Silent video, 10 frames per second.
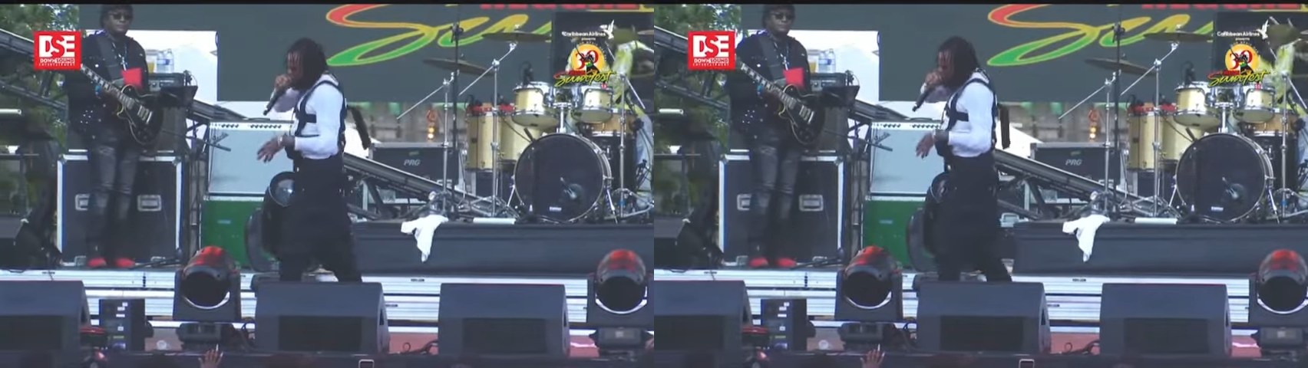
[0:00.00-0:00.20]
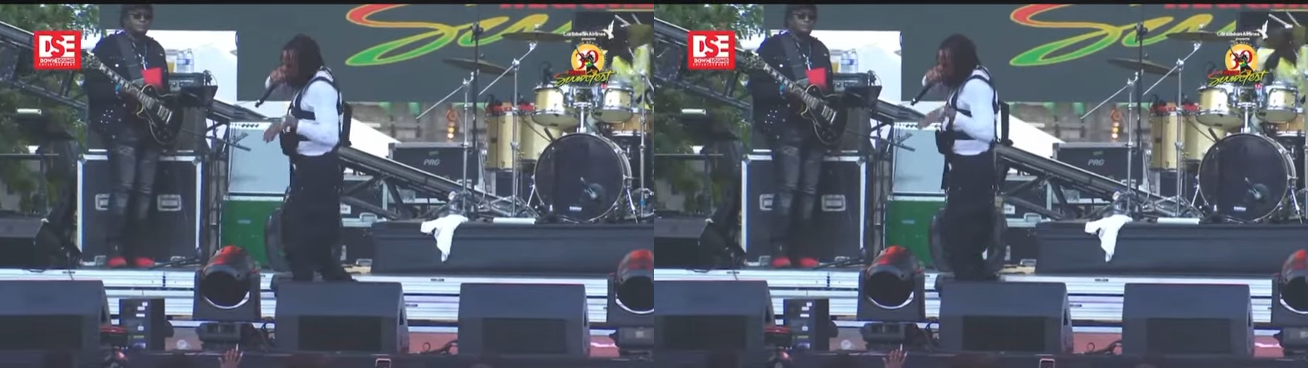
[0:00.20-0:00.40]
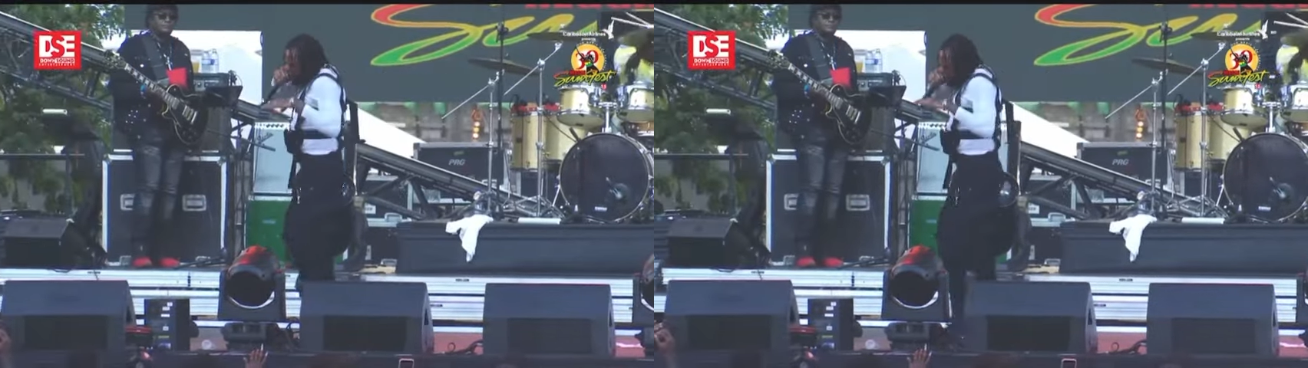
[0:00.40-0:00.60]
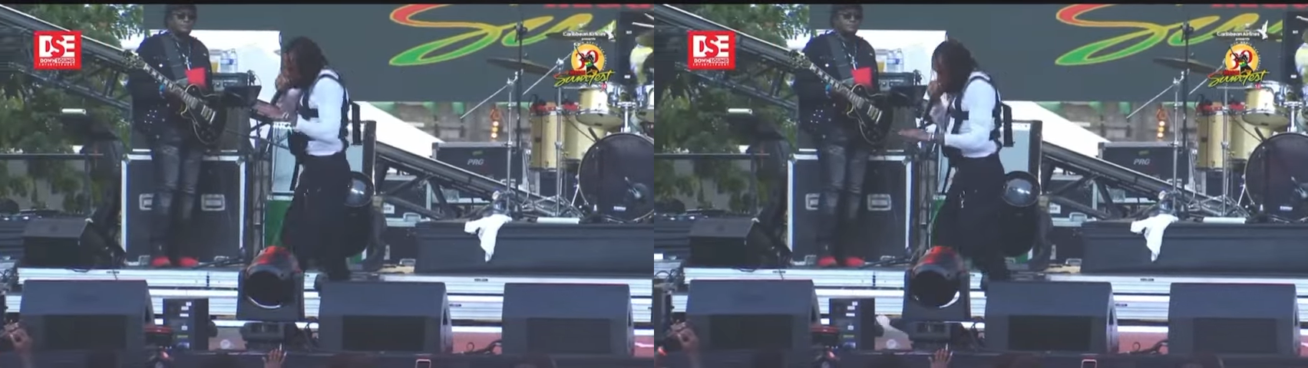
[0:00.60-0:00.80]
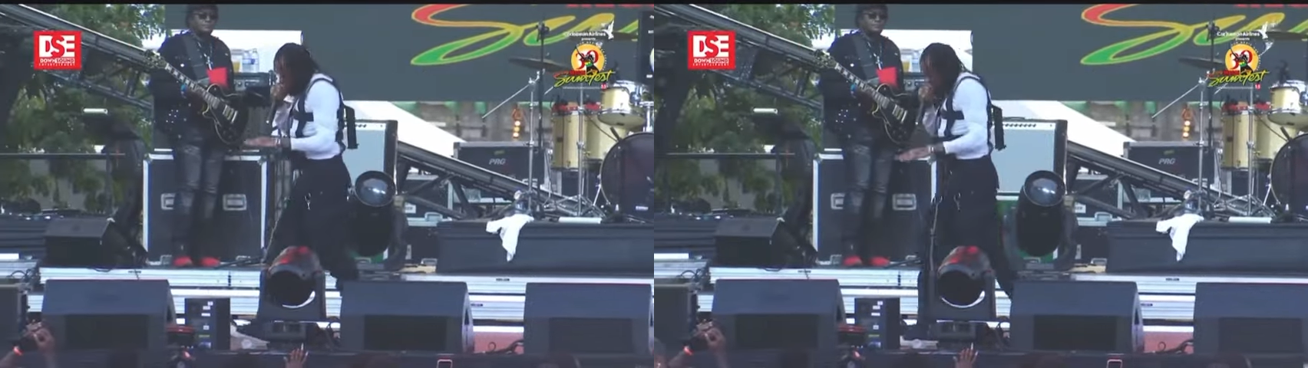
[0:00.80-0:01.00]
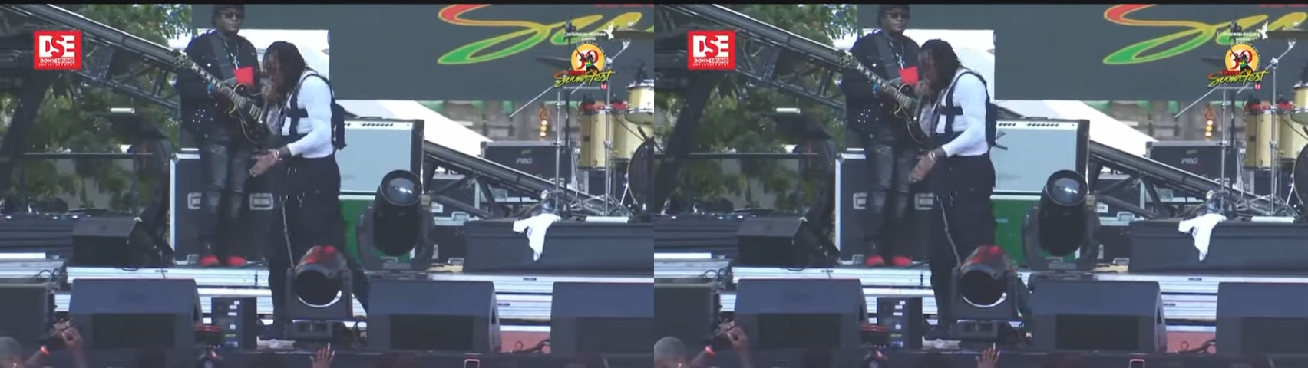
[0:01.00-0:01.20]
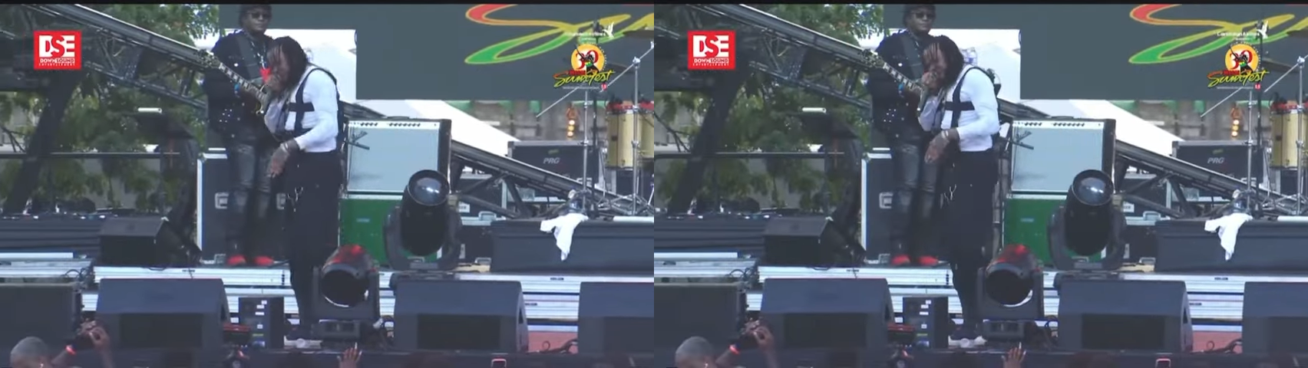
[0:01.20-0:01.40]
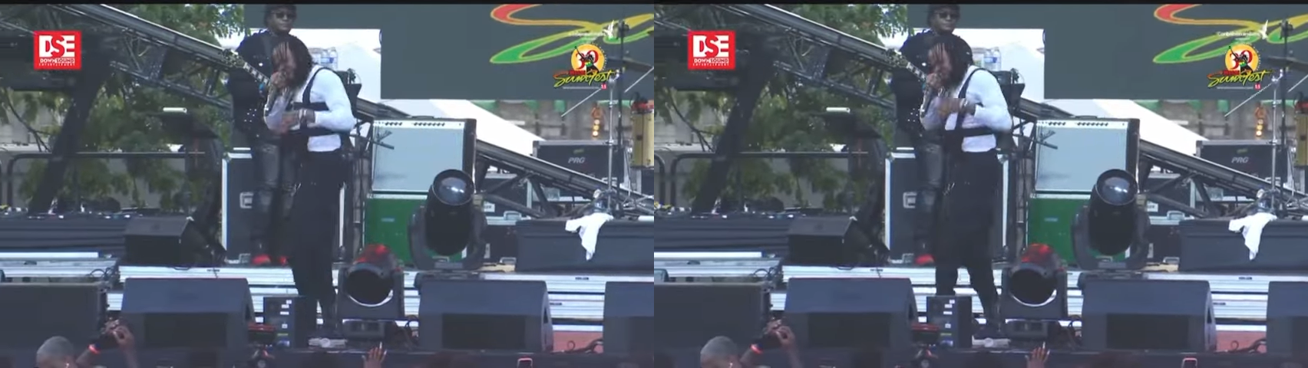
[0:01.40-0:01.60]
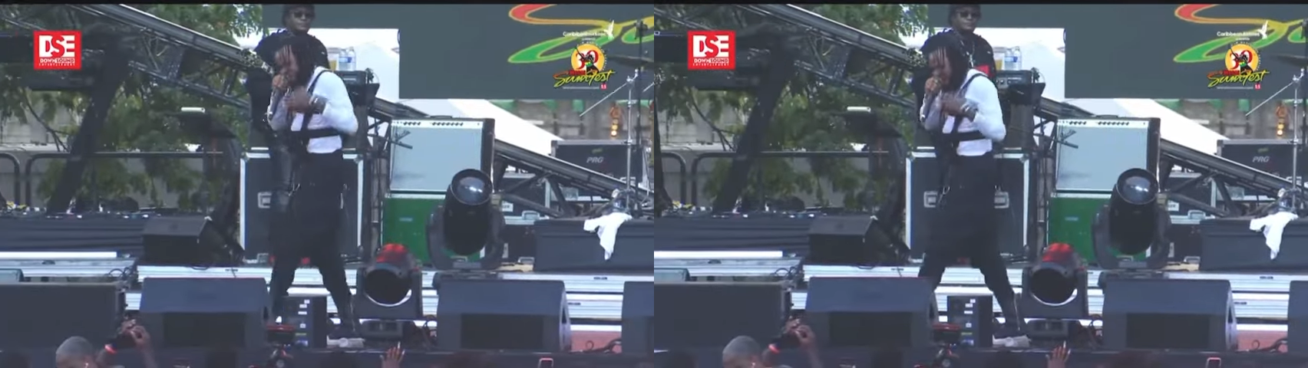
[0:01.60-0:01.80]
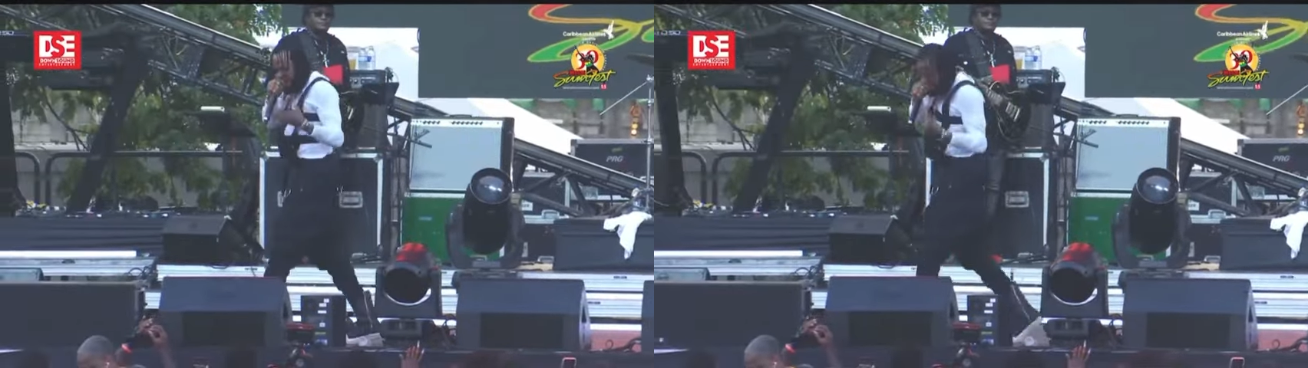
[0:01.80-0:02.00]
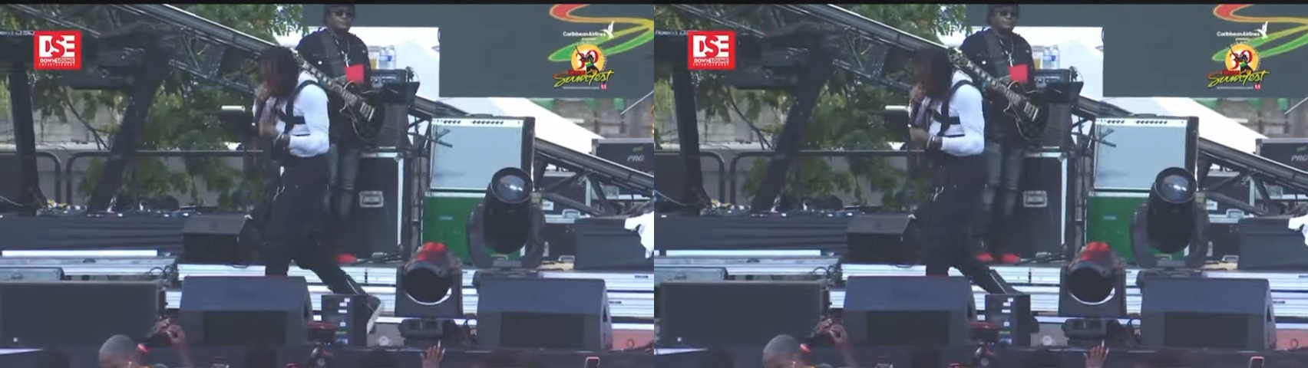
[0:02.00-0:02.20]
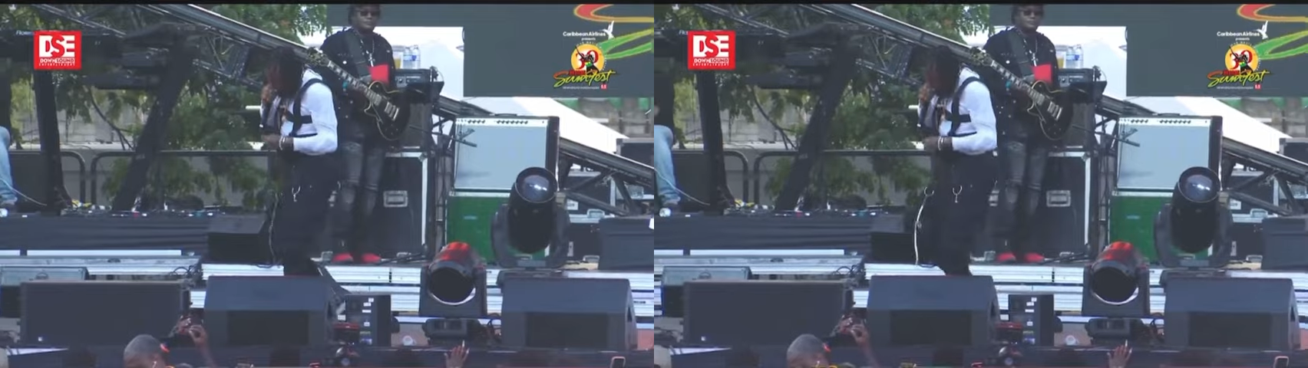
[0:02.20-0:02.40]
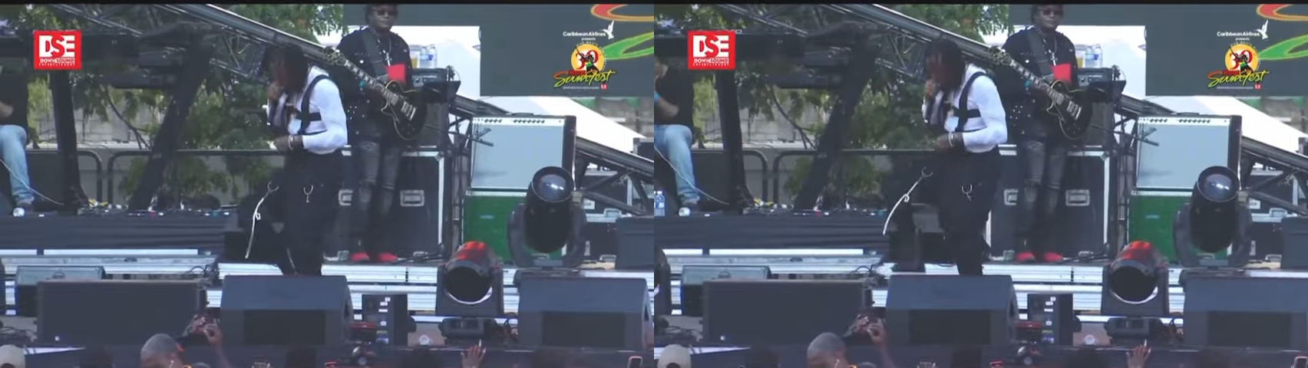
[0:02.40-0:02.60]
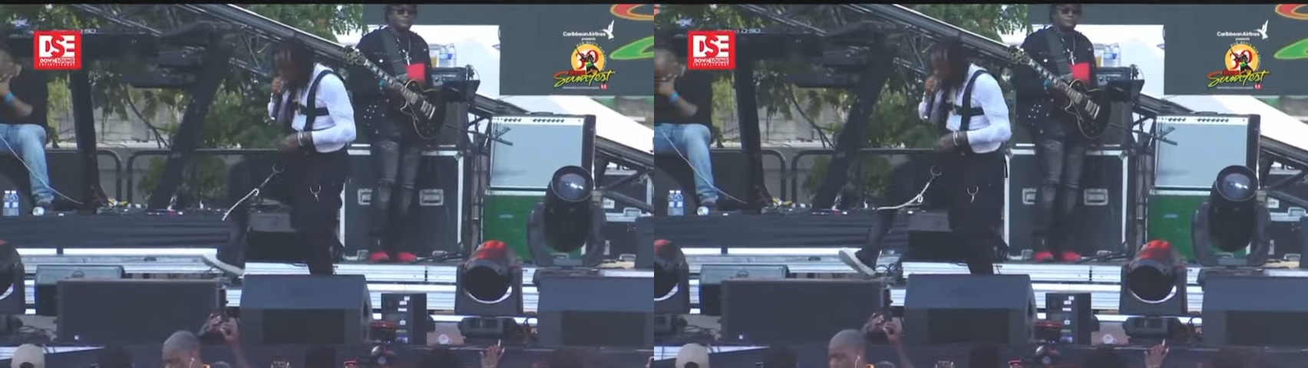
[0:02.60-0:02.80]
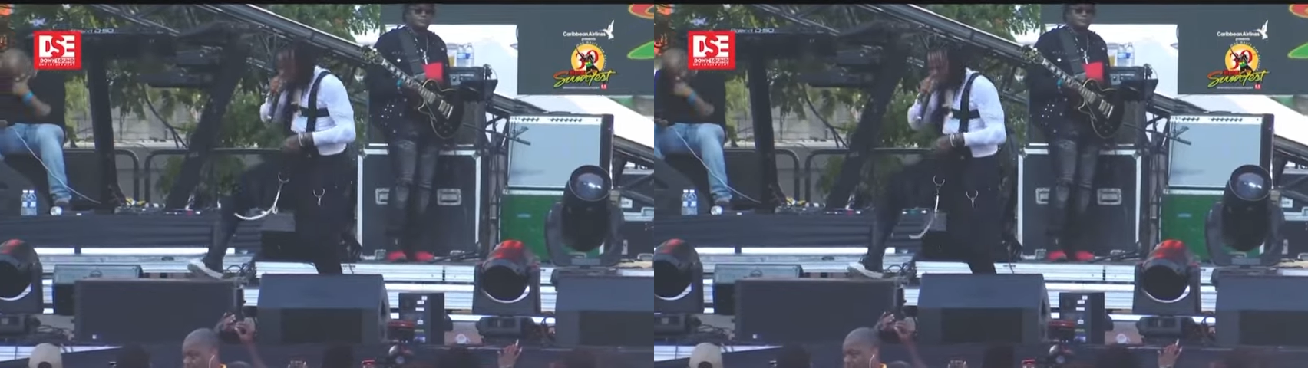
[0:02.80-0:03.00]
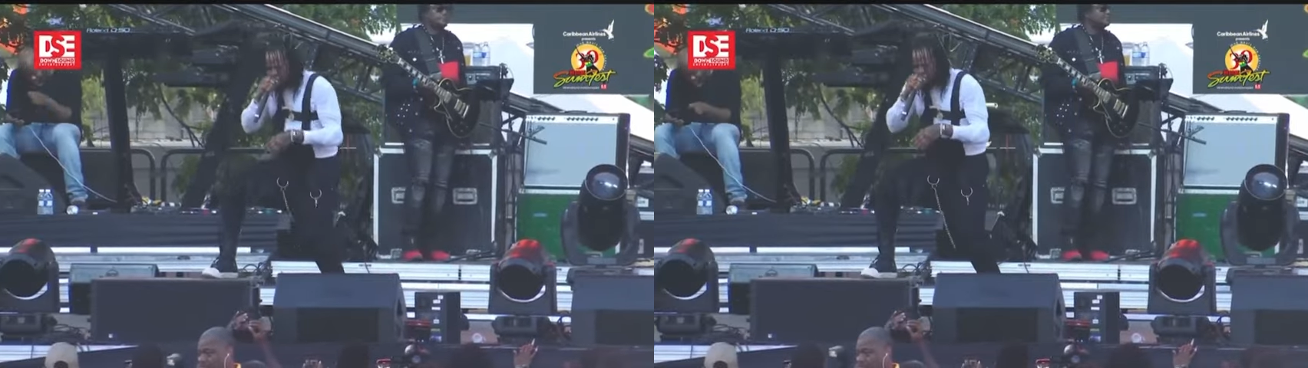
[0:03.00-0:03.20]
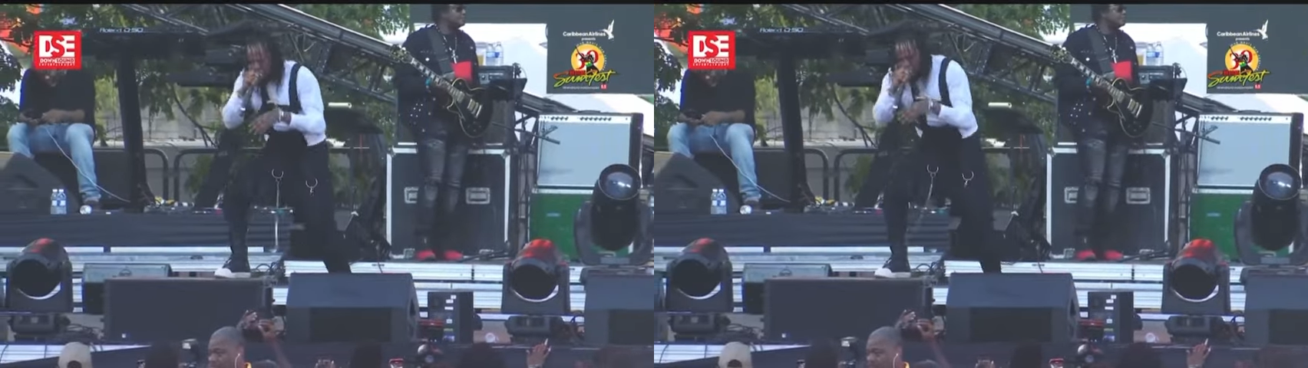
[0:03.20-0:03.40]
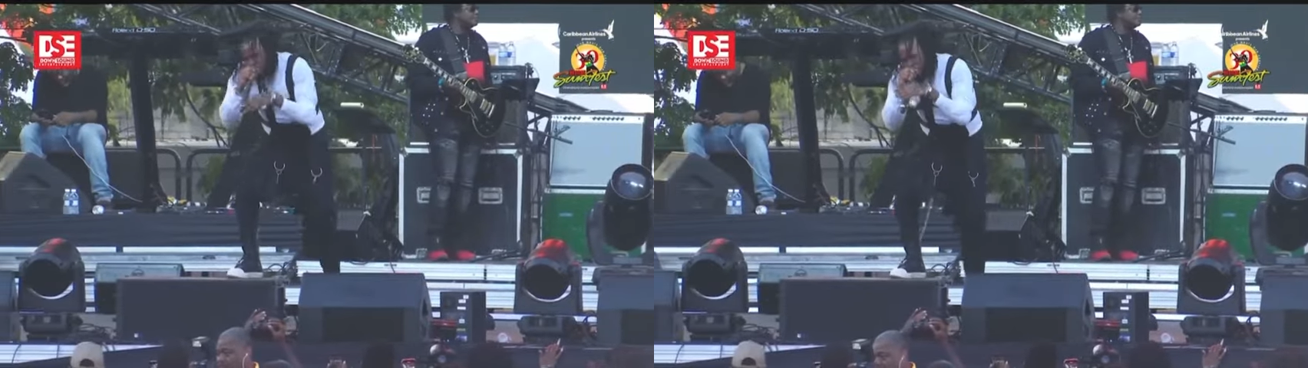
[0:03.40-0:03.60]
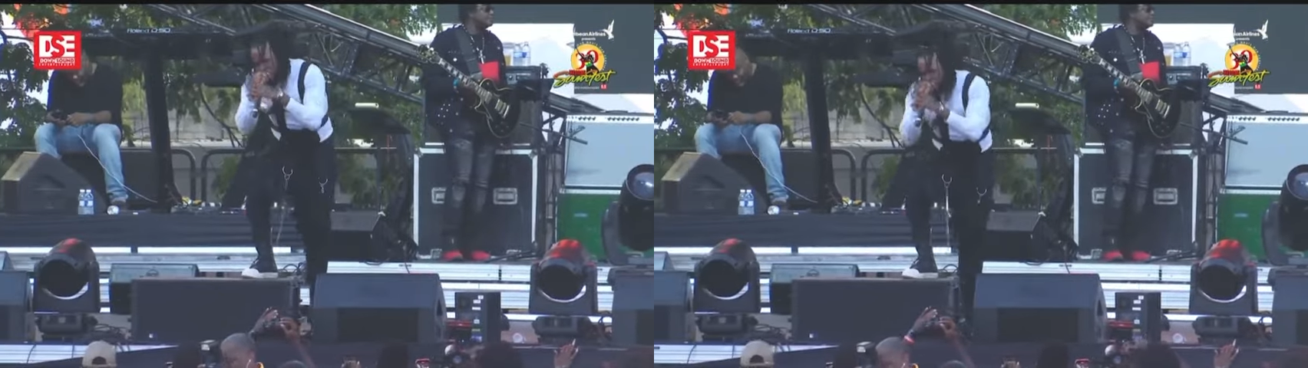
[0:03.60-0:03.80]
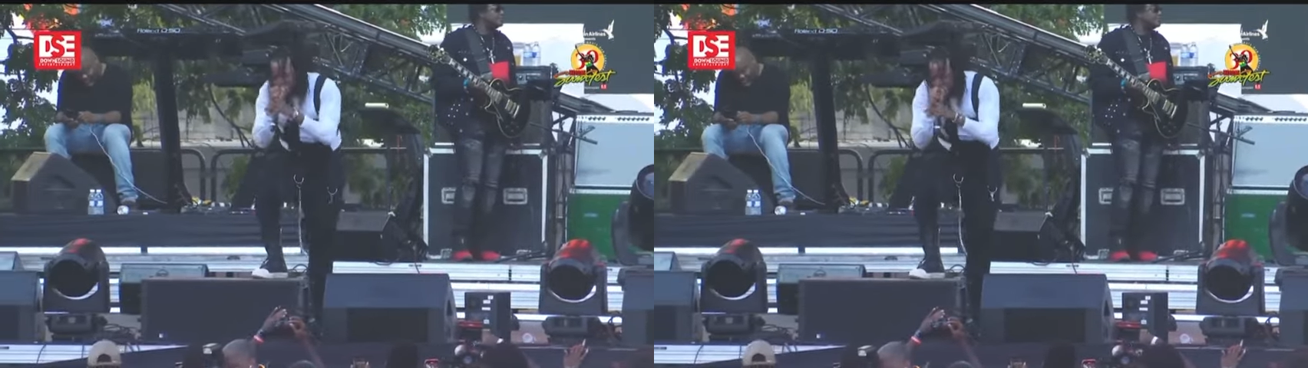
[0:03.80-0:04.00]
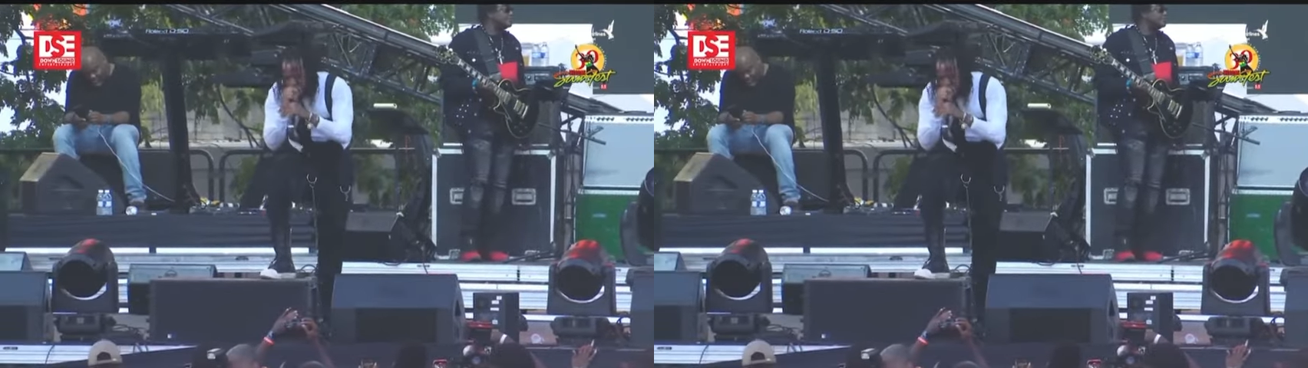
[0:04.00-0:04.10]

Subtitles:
(no speaker visible)